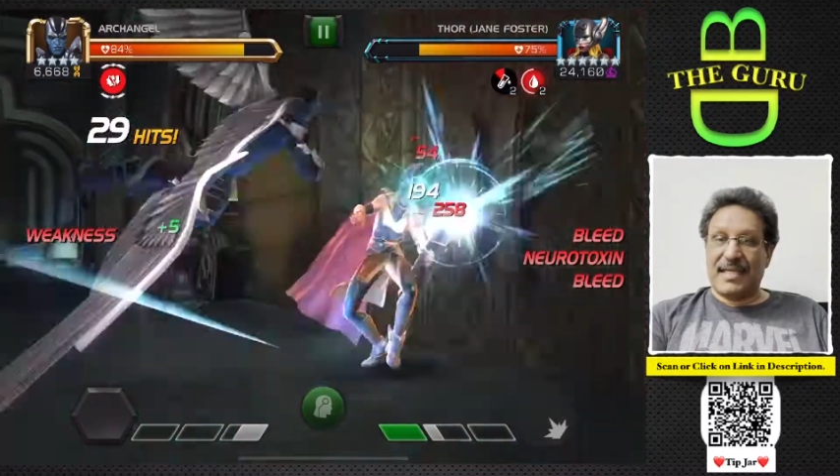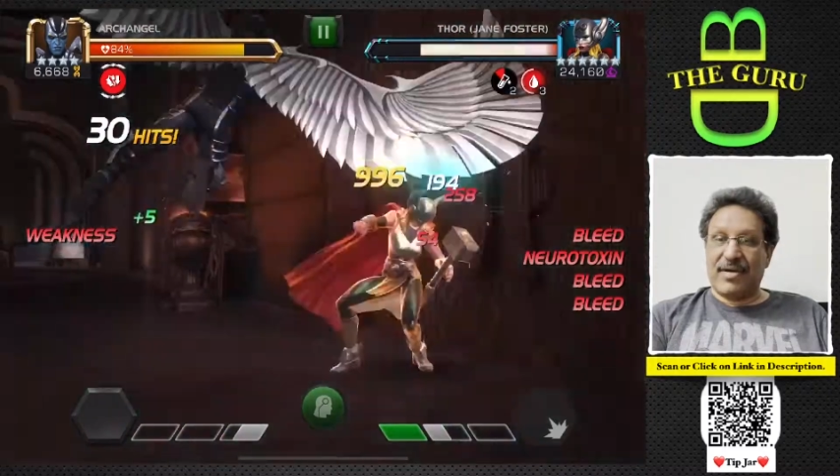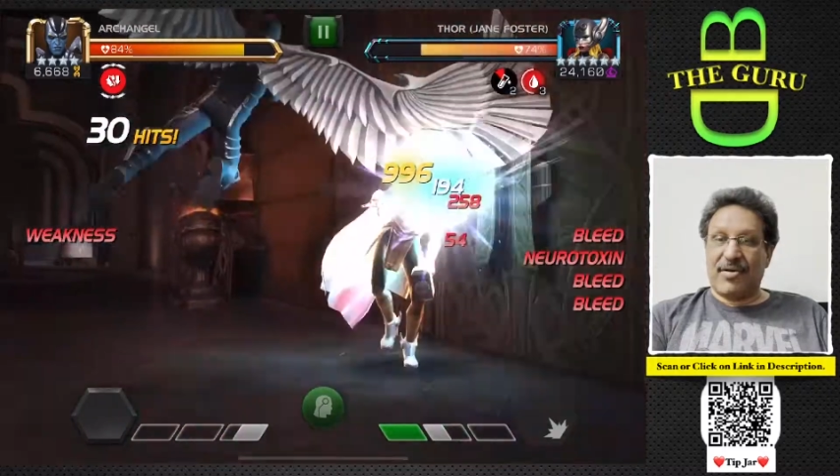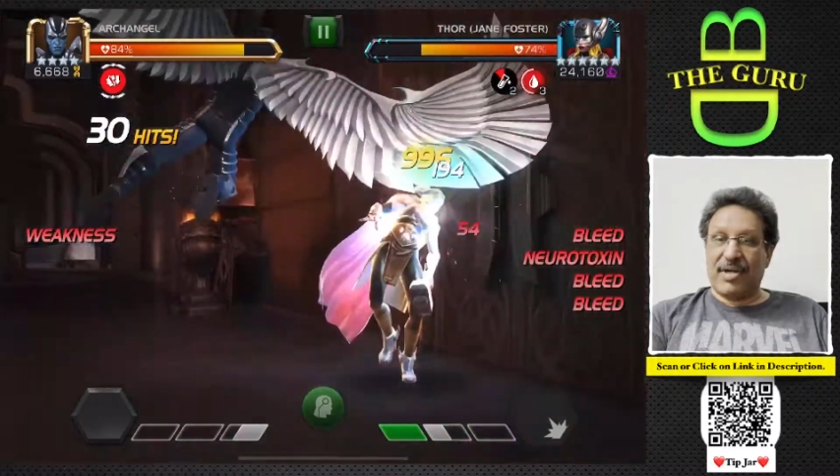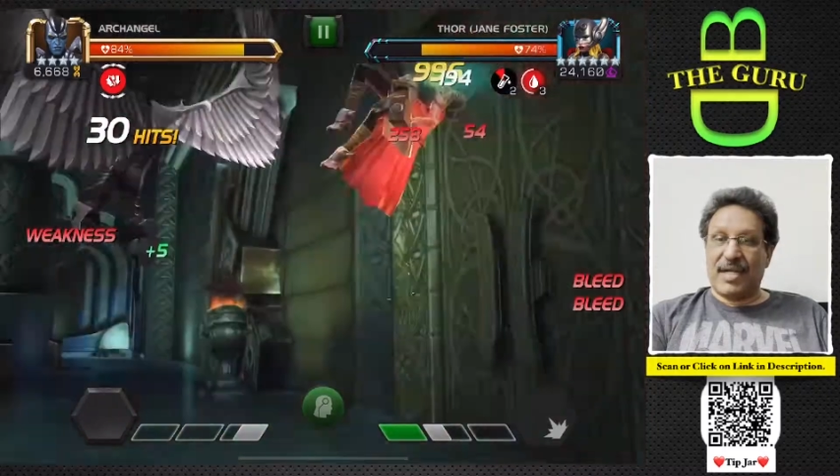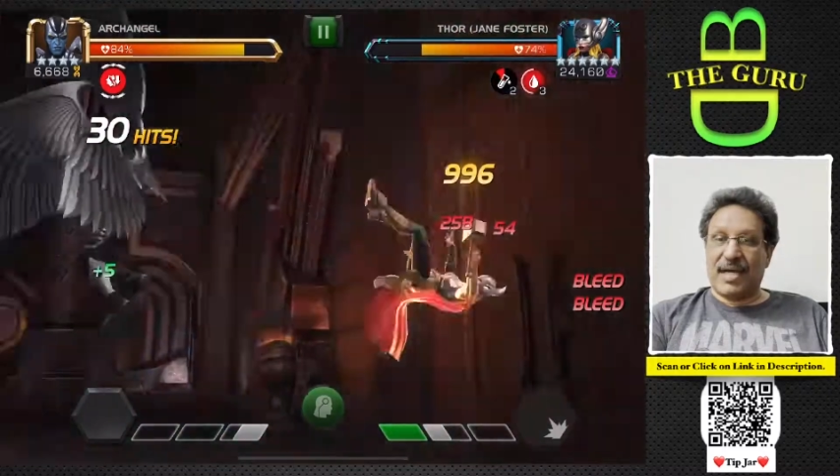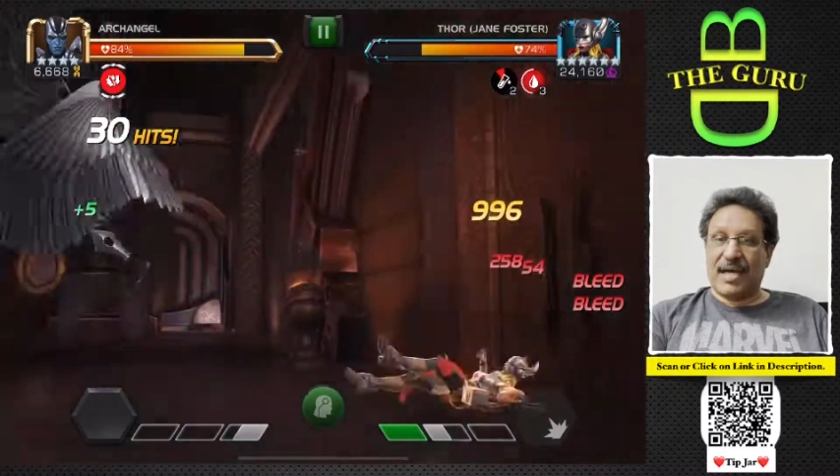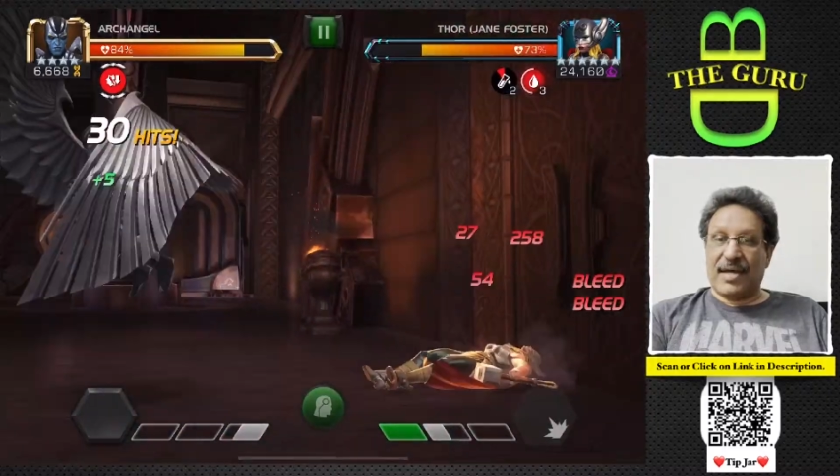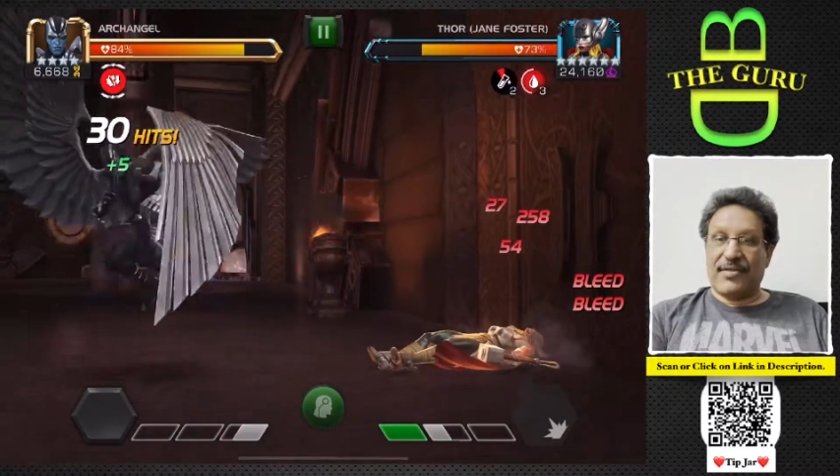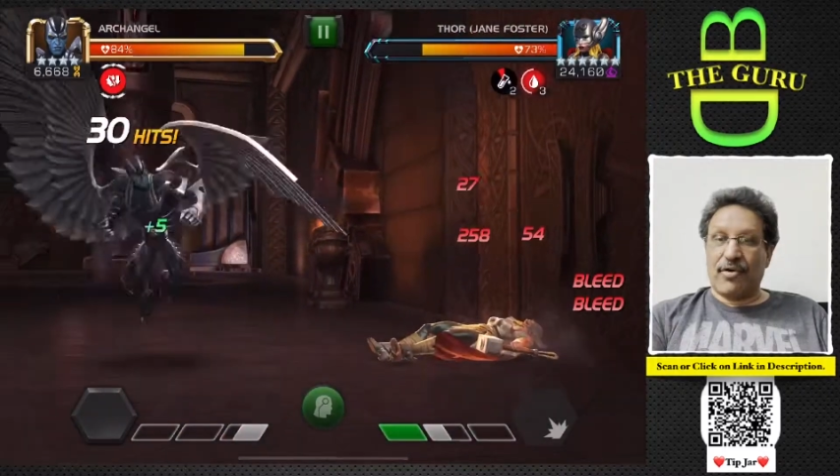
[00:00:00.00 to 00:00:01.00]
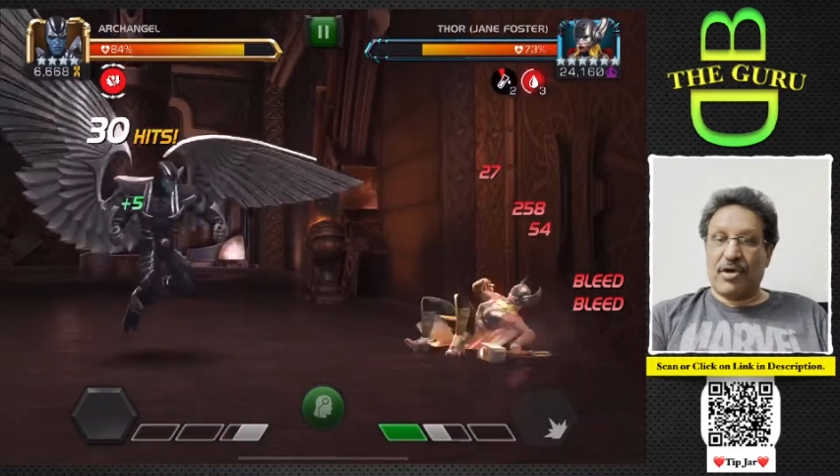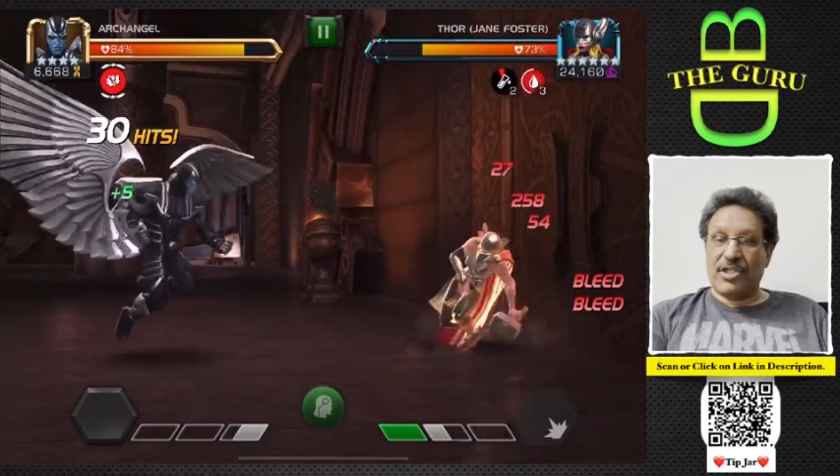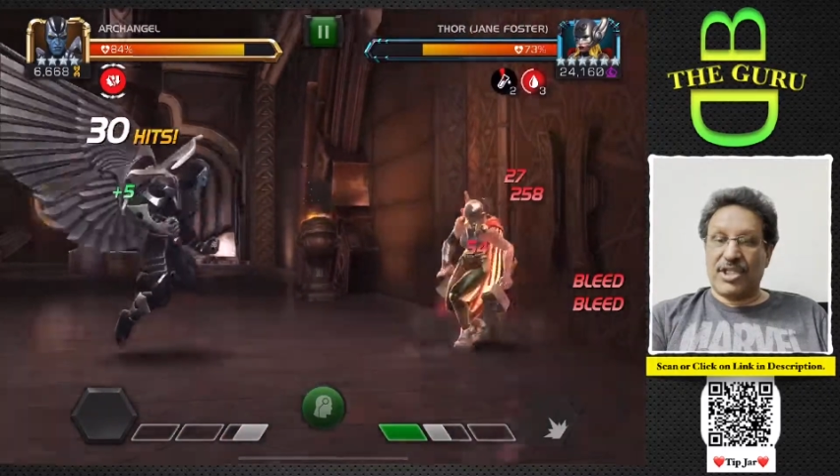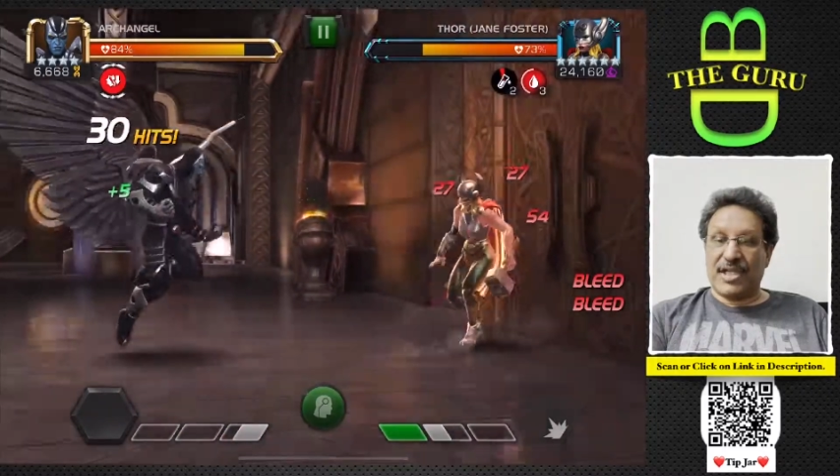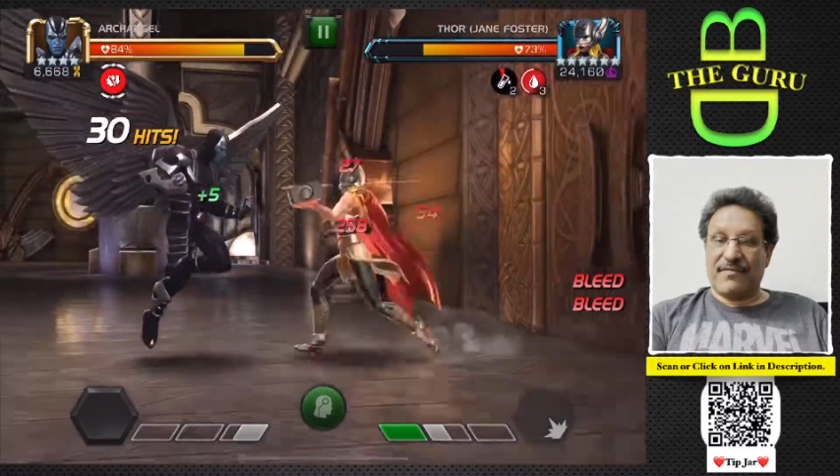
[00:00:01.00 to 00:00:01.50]
on Thor
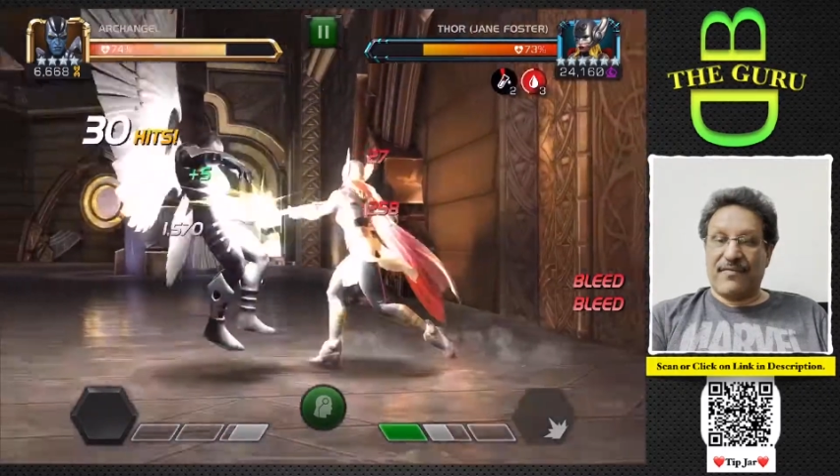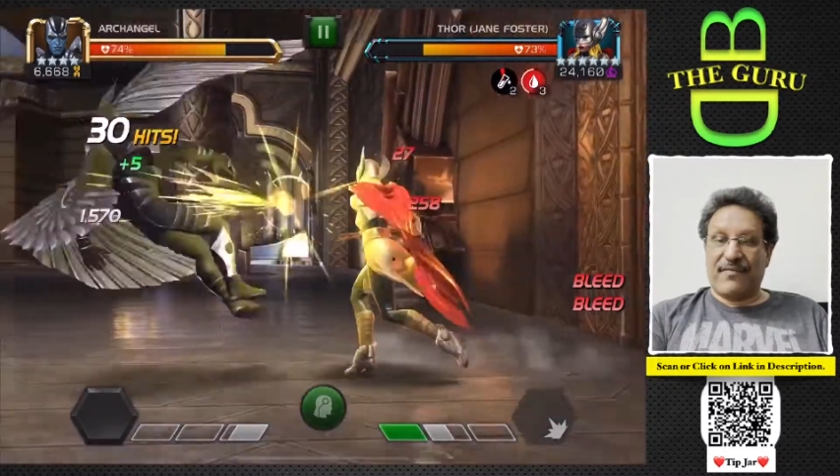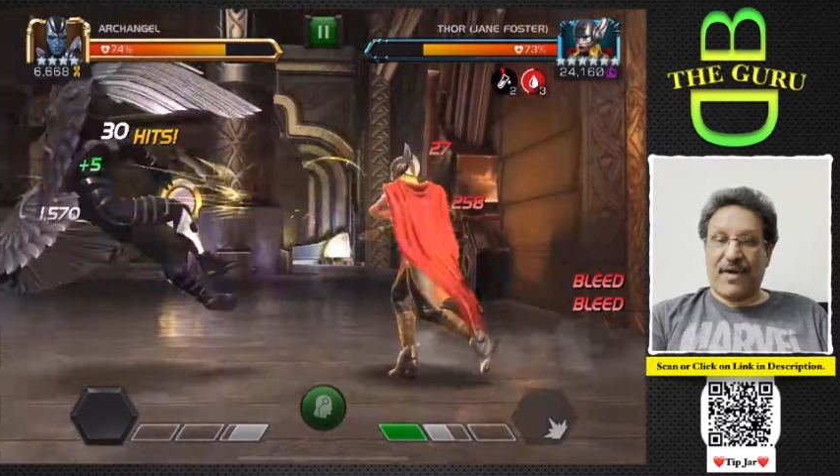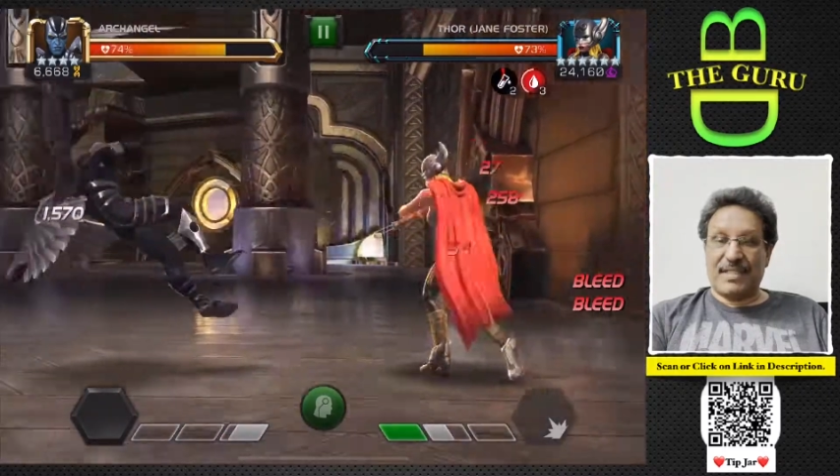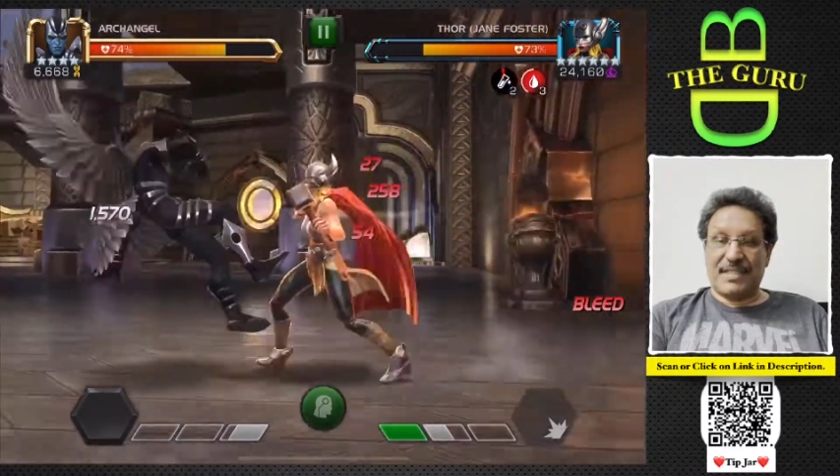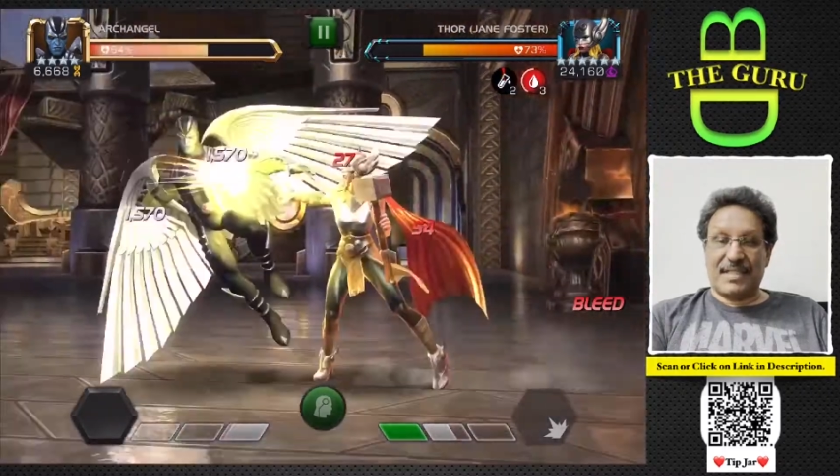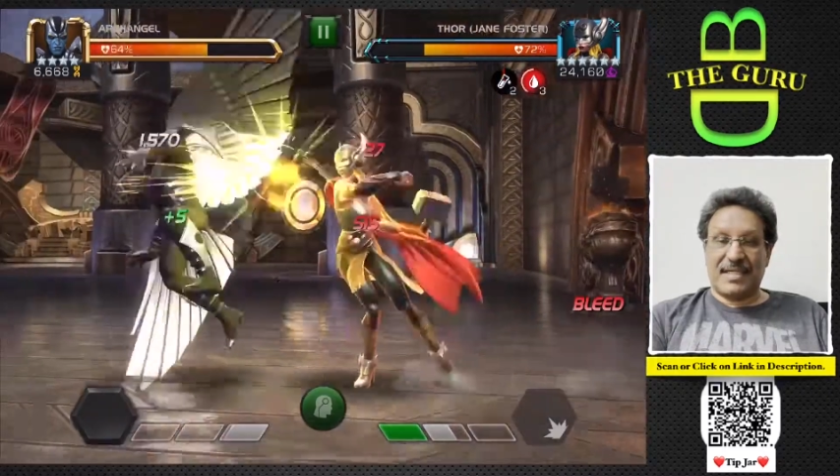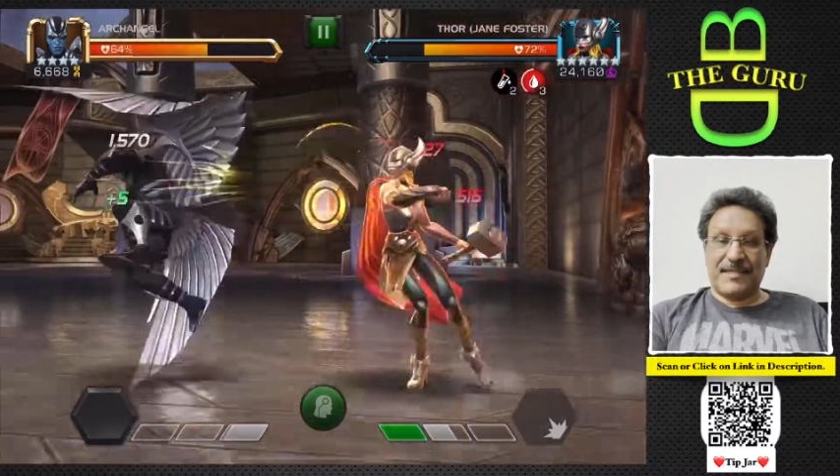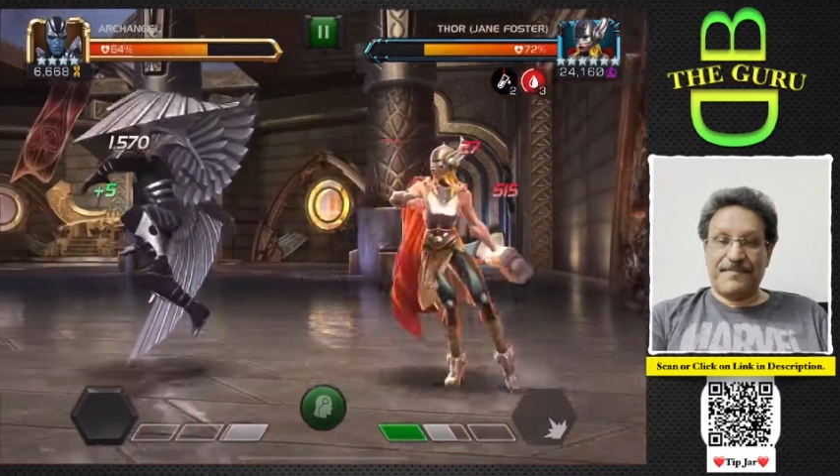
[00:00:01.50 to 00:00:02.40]
Jane Foster,